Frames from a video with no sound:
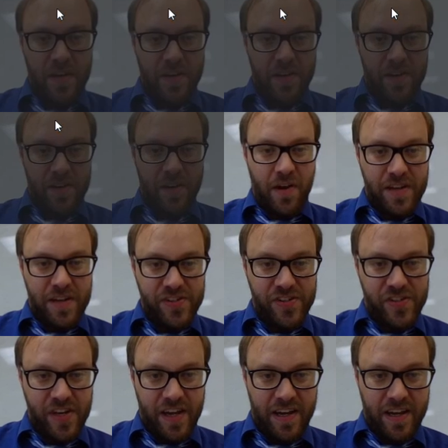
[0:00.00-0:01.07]

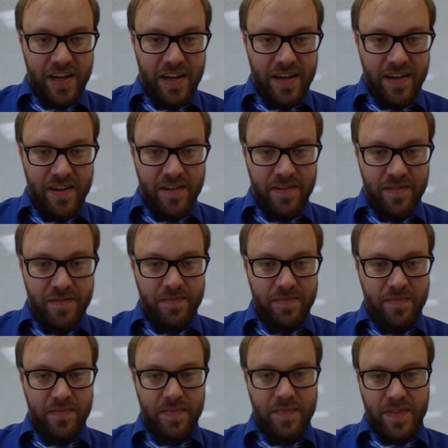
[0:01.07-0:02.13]
notice the
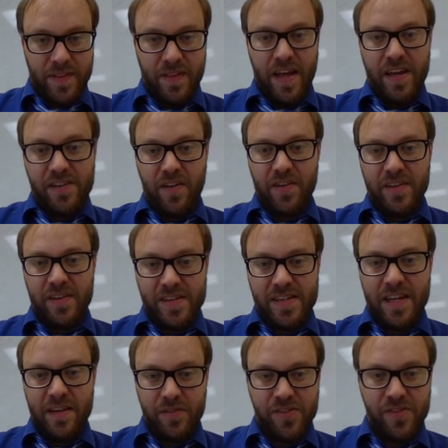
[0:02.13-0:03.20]
line as long as
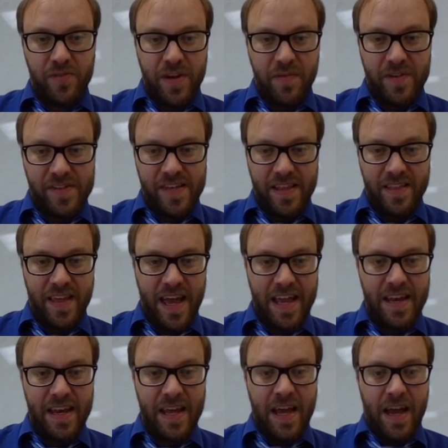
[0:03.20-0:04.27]
t equals 3, we said
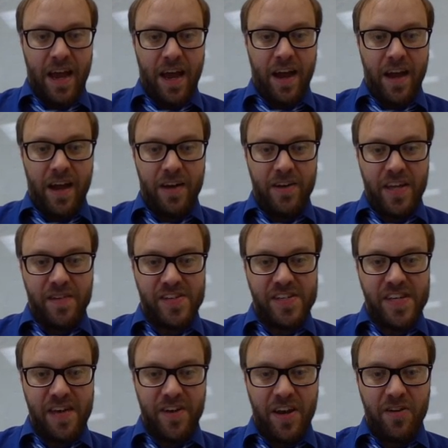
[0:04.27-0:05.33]
that. You have
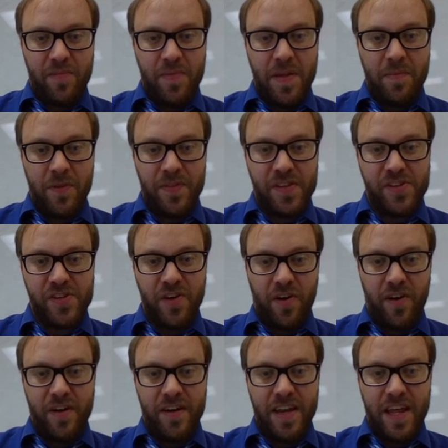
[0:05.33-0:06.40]
700 people at the
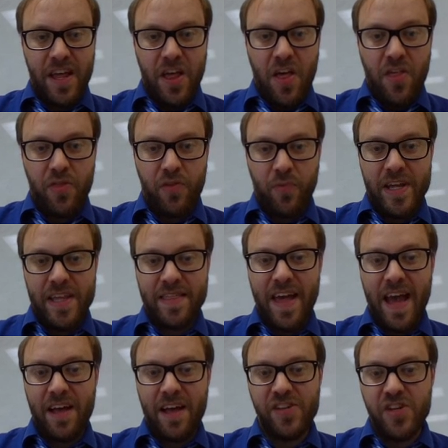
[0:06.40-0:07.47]
start.
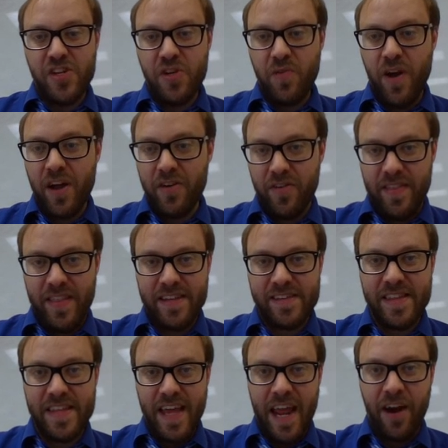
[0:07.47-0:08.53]
3,200,
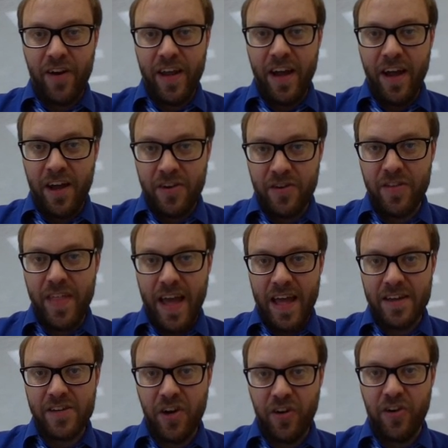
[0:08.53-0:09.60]
that's the area under
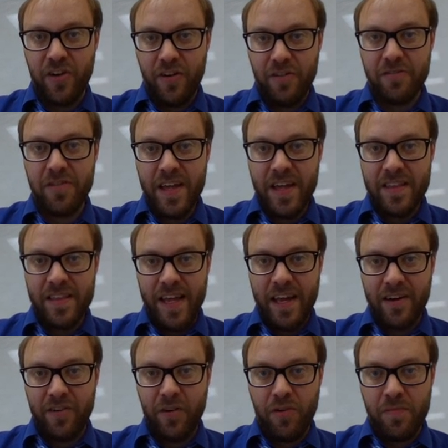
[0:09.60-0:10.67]
that curve, the
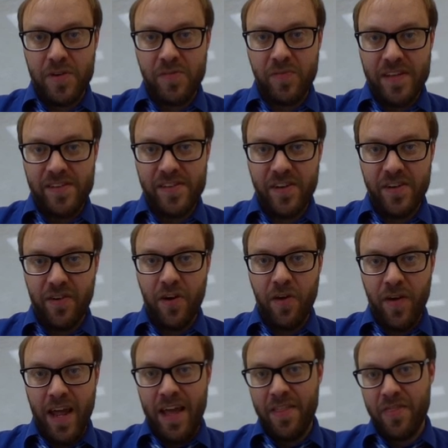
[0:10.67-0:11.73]
integral between
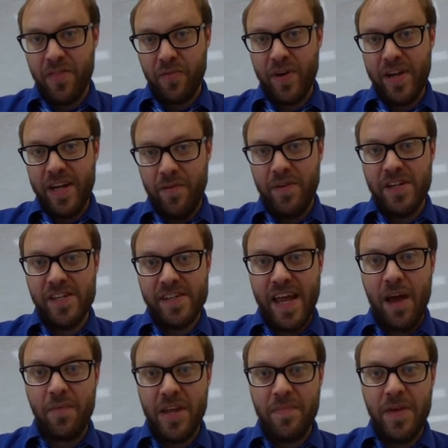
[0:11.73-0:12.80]
0 and 3, which is
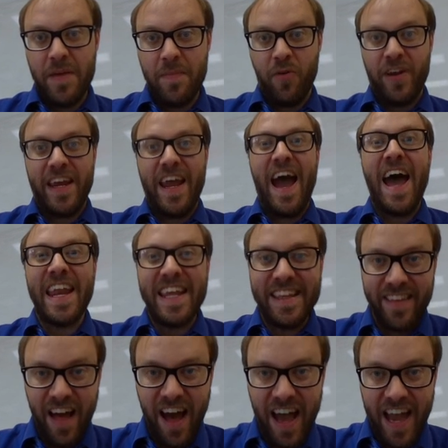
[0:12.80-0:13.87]
how many people got
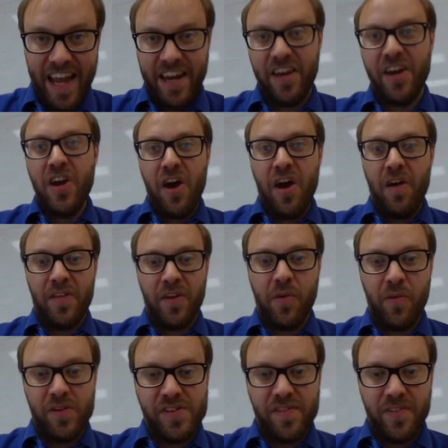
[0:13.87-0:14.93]
in line over the
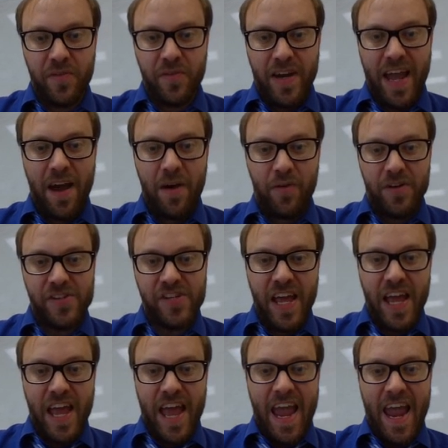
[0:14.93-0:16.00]
course of 3 hours.
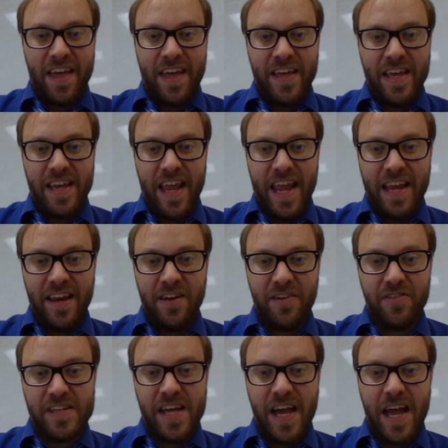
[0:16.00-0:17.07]
And then
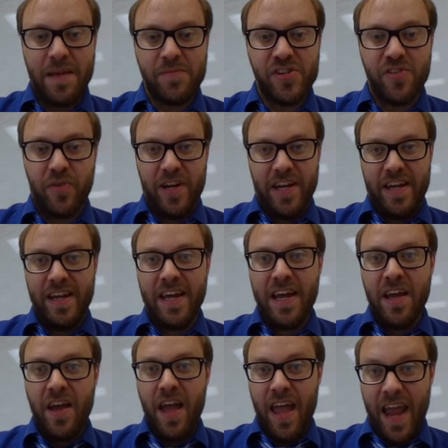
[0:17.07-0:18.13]
800 times 3,
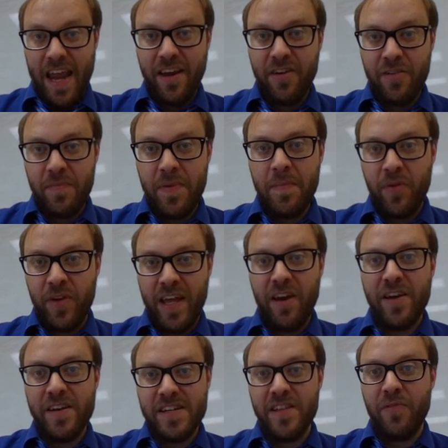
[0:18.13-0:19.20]
800 people get
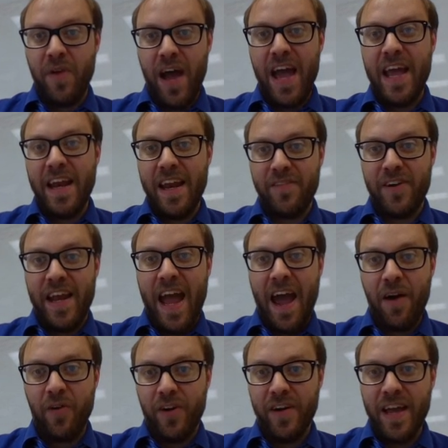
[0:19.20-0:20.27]
onto the ride every
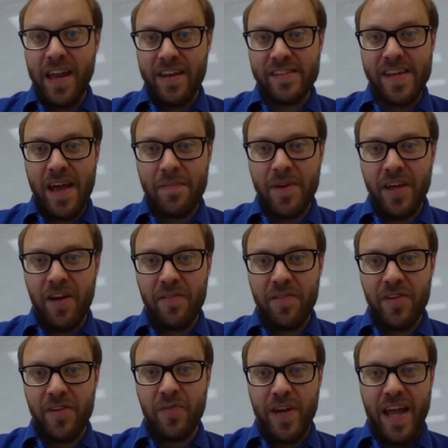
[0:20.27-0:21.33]
hour, and it's happening
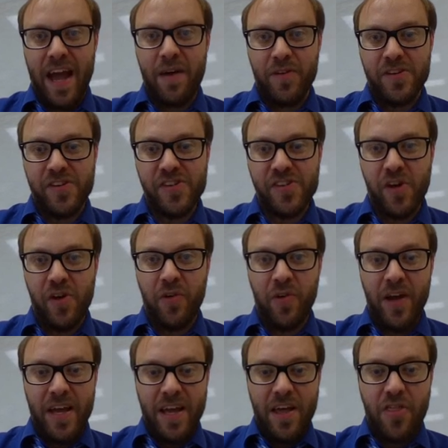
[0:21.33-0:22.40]
over 3 hours.
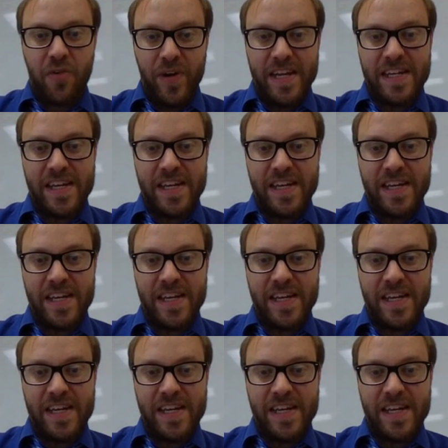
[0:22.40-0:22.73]
So 3